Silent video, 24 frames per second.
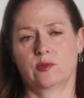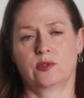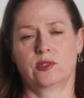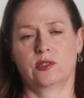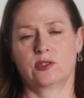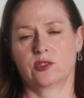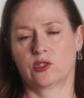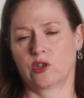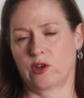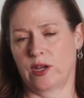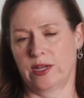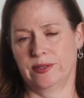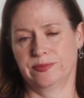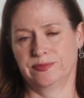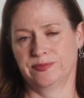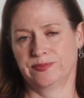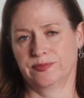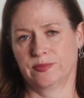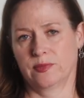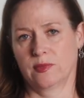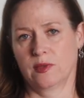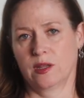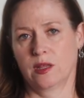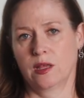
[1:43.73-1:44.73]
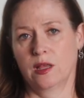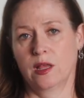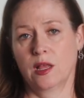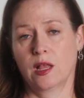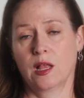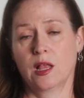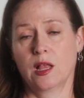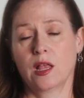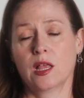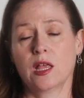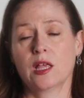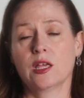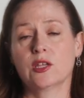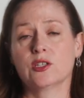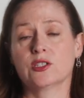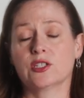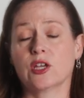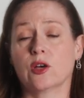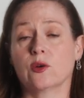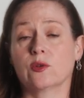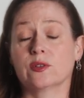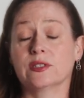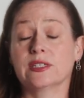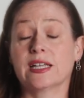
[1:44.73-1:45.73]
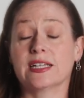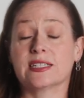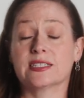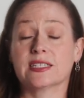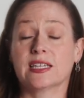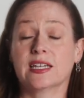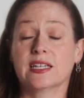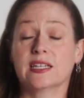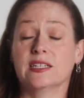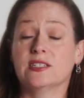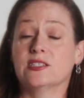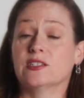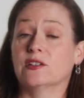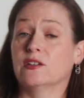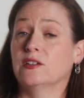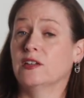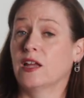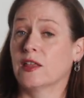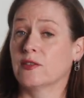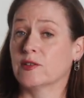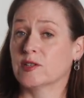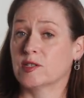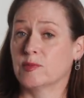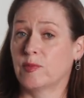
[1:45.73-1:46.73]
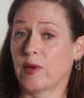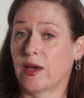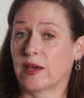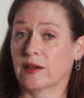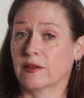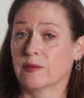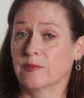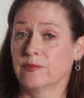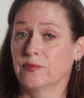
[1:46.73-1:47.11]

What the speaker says: which is great. So let's get into another spec.